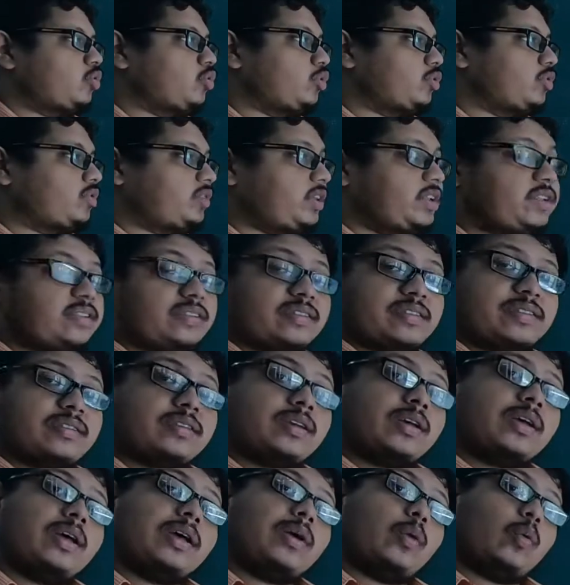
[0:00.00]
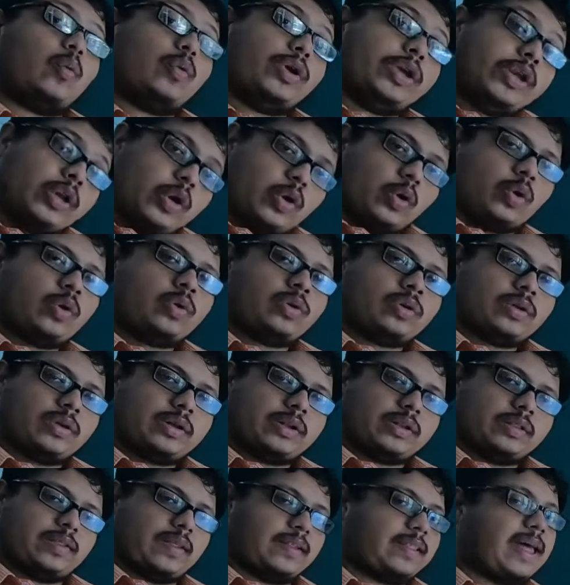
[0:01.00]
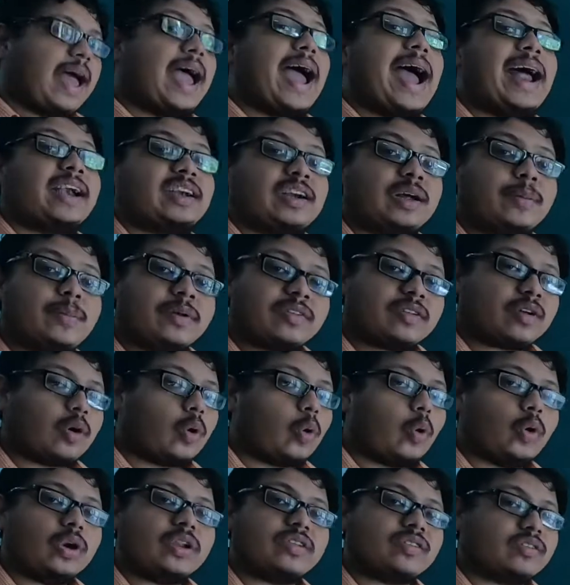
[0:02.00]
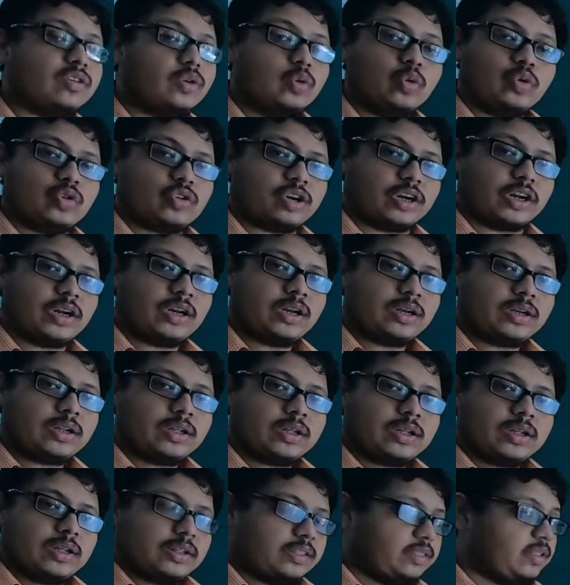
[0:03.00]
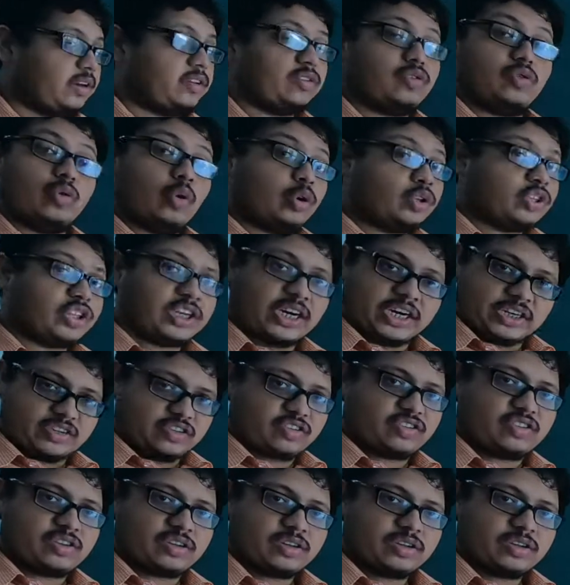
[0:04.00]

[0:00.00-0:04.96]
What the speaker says: So since we know that the atom as a whole is neutral, there is no charge.